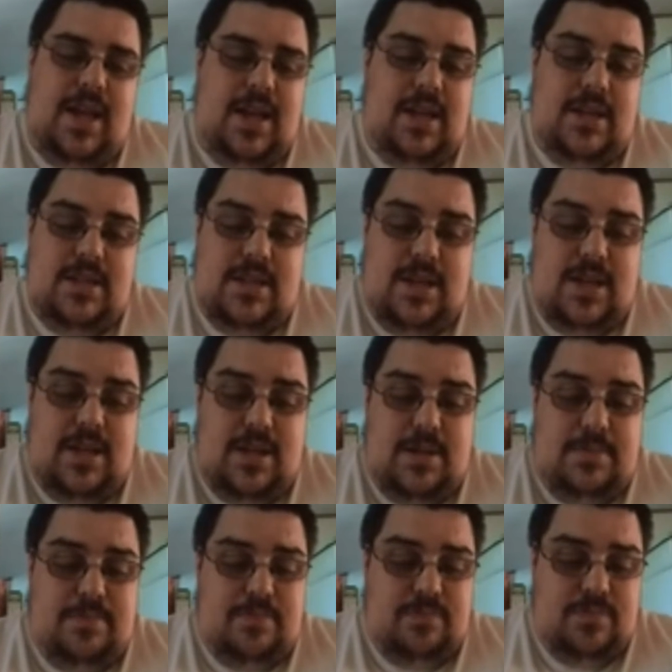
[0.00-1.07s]
And
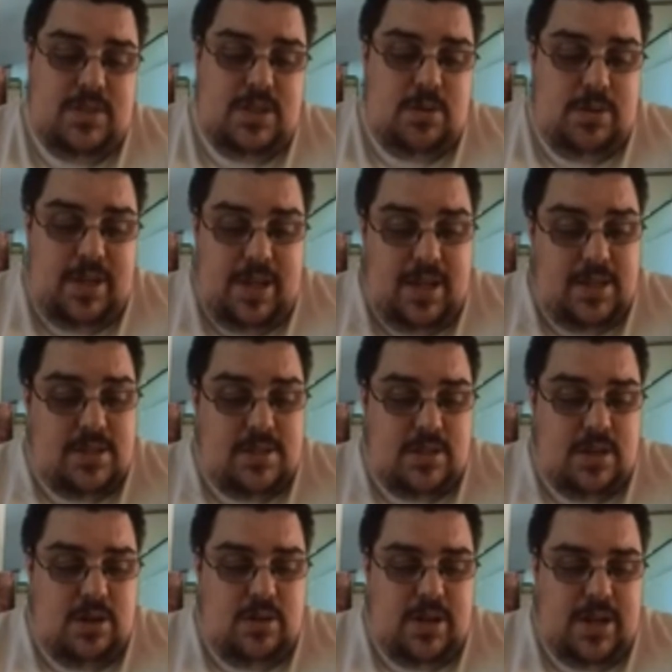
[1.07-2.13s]
I
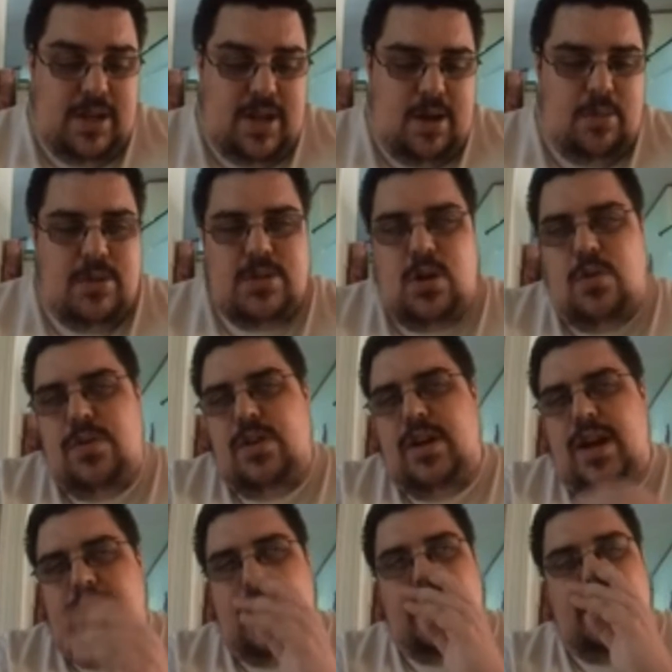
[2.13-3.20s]
was
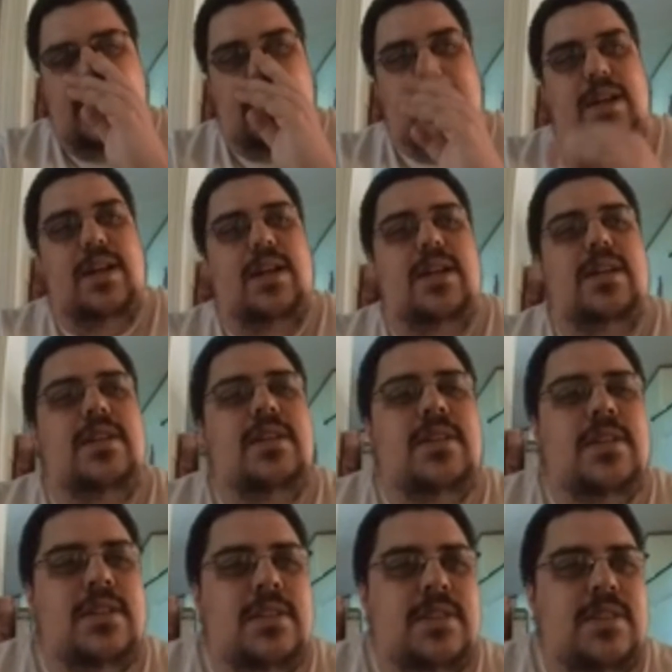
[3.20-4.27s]
over at